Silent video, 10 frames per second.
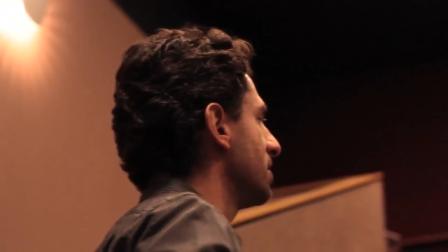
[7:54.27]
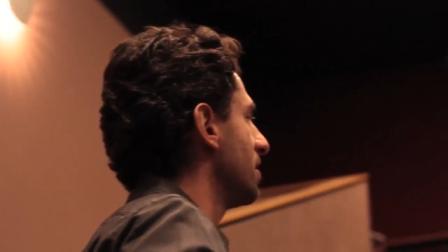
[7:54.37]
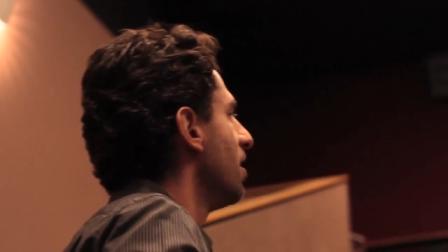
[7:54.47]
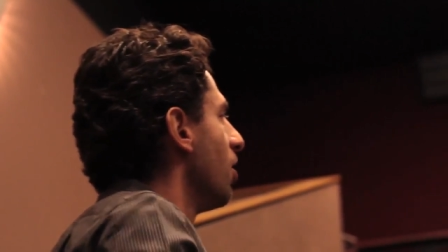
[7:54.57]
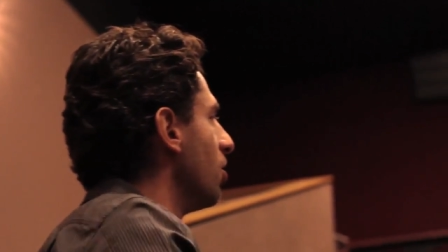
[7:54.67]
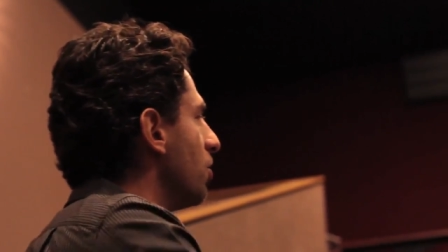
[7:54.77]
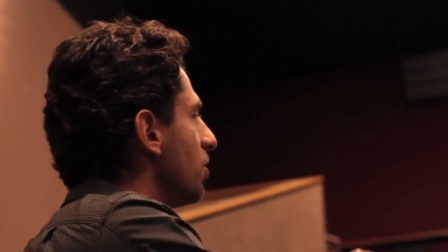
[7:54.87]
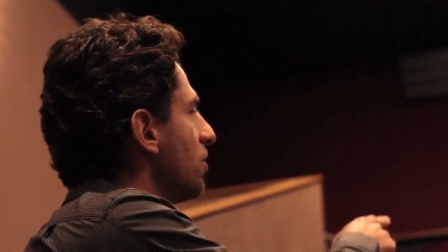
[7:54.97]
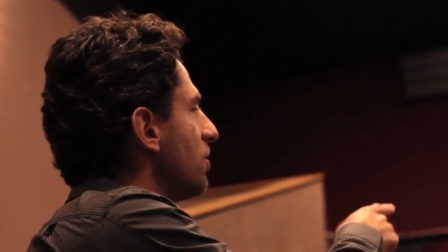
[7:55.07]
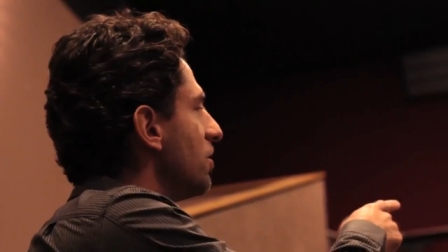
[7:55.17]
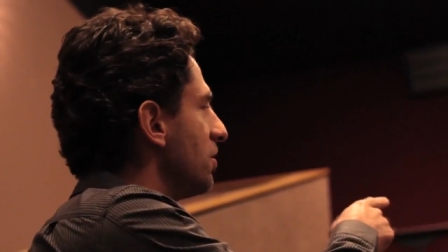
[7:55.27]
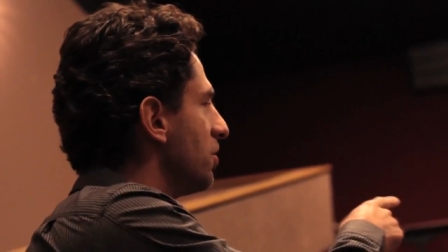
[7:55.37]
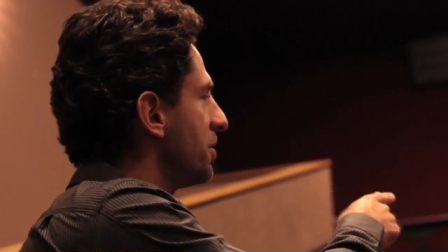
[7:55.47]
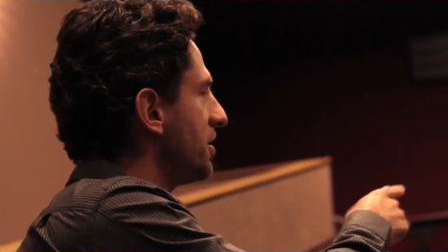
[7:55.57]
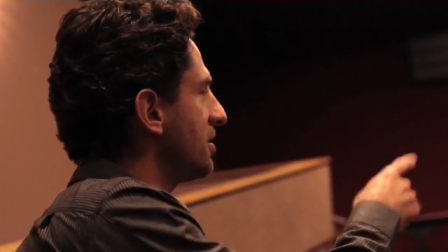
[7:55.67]
Yes. Although
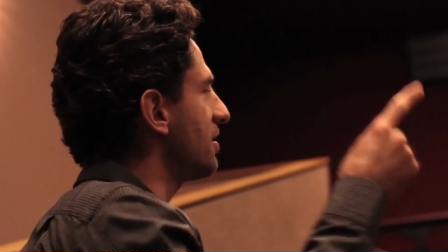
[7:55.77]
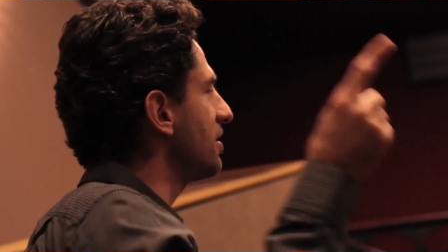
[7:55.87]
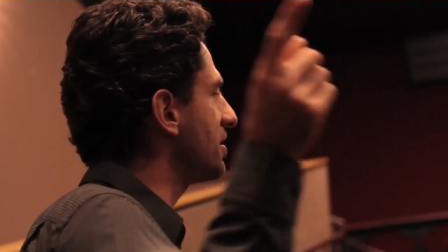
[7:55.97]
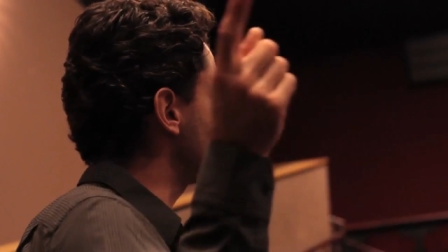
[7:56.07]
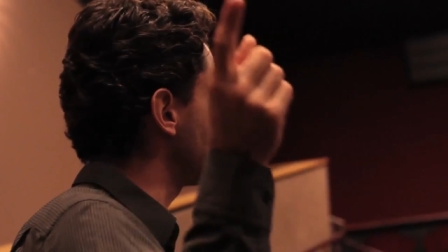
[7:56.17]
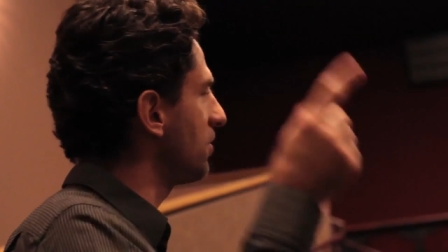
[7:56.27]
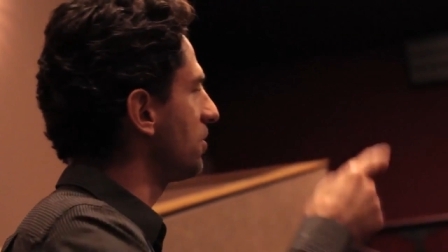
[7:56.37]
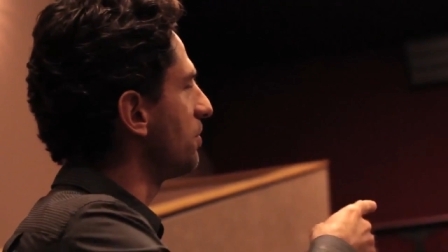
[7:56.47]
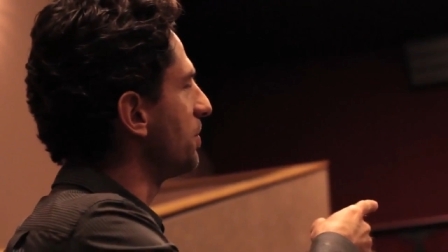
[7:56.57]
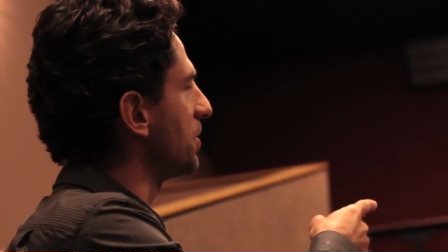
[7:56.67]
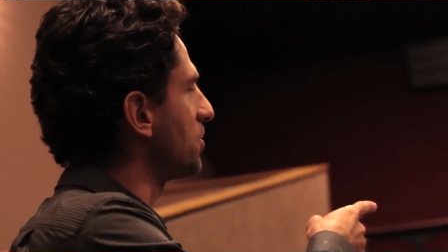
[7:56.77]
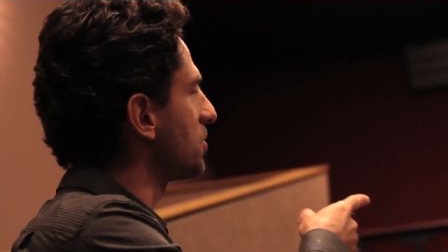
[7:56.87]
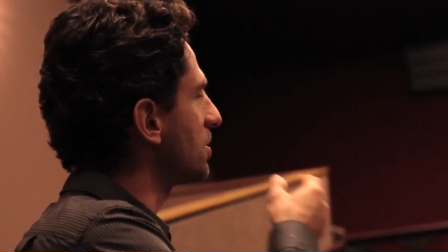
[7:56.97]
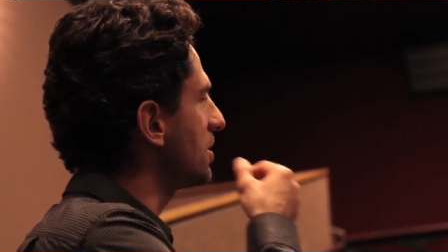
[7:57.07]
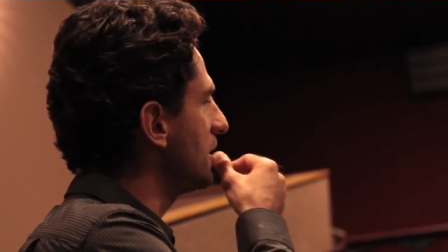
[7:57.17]
there's a flaw,
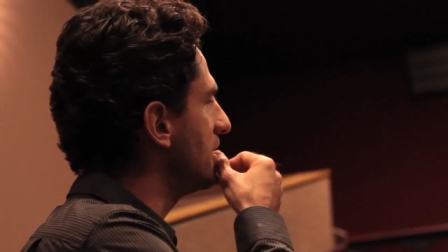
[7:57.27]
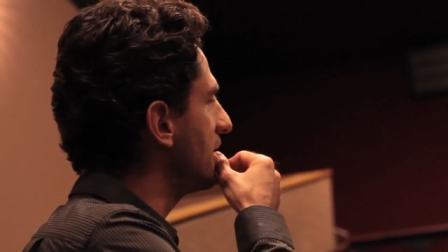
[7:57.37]
because